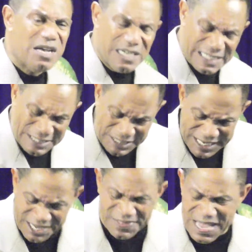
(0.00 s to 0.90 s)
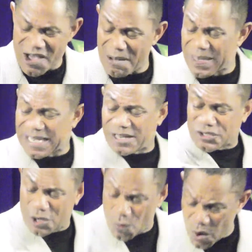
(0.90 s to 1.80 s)
until they are, because
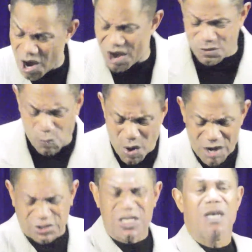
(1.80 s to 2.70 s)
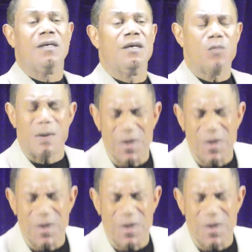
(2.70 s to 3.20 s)
the word works when we